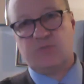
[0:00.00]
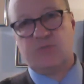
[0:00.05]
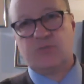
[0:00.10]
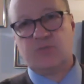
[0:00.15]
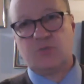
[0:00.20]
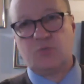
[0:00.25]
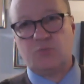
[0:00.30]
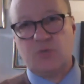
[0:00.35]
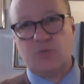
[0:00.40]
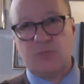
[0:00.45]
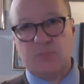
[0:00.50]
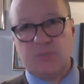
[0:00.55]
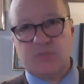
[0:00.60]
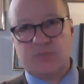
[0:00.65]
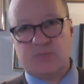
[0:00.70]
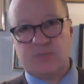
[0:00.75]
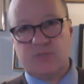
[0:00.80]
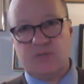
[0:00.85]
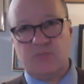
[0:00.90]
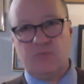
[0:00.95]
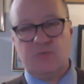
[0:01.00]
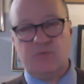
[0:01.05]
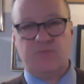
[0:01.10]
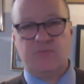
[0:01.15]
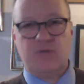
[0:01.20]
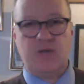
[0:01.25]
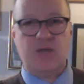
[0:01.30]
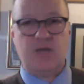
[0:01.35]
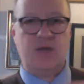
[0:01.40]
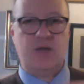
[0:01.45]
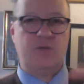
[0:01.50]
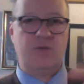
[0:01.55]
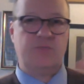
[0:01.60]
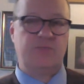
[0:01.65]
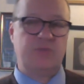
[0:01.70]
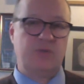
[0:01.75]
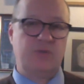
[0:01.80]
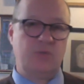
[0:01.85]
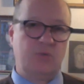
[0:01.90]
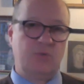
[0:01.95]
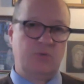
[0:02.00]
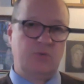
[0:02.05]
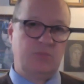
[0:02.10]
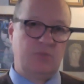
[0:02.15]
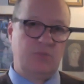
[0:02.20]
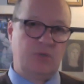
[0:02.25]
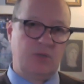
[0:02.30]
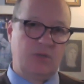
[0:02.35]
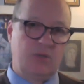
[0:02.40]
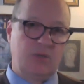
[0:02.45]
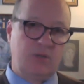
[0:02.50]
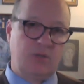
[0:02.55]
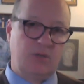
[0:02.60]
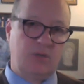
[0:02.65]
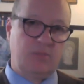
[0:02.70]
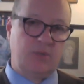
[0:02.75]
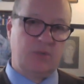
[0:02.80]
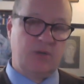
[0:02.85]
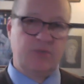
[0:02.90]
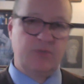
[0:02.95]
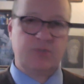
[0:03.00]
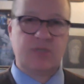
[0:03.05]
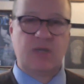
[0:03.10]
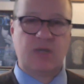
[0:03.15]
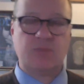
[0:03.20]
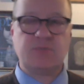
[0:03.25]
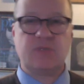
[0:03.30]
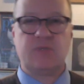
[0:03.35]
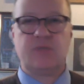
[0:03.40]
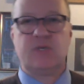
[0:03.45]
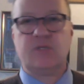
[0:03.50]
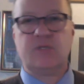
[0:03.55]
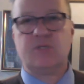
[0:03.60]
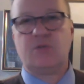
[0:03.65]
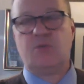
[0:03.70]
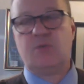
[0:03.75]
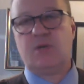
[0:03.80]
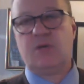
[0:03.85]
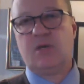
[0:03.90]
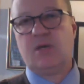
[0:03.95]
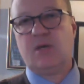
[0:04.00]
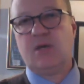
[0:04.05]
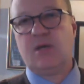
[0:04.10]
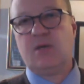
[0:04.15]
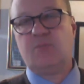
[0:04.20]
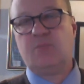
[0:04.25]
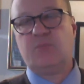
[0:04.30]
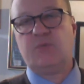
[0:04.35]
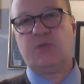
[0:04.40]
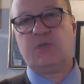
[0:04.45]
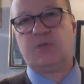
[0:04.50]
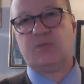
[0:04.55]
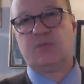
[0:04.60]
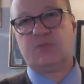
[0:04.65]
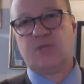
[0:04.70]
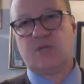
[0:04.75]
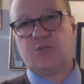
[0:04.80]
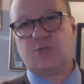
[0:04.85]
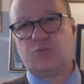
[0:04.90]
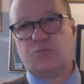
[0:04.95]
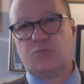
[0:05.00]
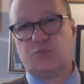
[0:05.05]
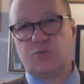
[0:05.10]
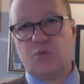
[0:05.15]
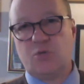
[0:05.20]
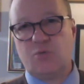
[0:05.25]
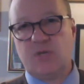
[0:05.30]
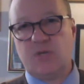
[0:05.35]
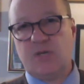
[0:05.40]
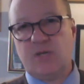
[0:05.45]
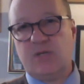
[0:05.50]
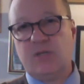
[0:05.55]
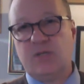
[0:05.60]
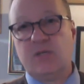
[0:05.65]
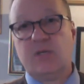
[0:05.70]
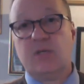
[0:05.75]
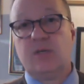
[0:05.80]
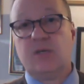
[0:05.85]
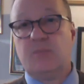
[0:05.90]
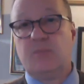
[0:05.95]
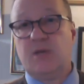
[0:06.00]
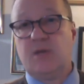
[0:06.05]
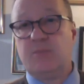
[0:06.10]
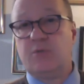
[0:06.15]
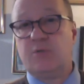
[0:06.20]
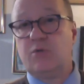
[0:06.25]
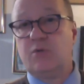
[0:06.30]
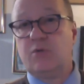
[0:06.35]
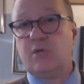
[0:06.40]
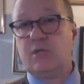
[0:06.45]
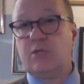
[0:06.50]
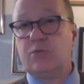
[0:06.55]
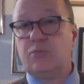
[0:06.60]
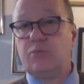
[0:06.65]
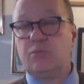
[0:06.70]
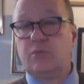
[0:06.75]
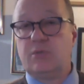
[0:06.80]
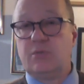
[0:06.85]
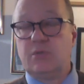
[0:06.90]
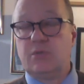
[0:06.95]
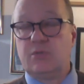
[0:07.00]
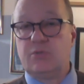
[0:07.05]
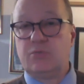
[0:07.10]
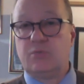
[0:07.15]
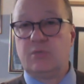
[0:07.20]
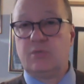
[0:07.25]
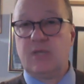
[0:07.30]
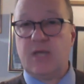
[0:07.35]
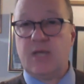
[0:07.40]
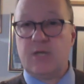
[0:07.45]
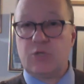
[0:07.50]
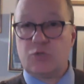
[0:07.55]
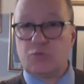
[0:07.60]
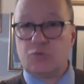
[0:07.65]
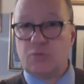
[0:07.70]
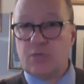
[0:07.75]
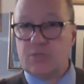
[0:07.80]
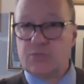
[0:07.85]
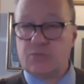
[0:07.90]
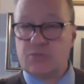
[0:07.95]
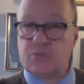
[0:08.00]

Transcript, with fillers: There's agreements that were involved. There were uh, other types of things going on when statues were donated. Might have been donated to a, to a land trust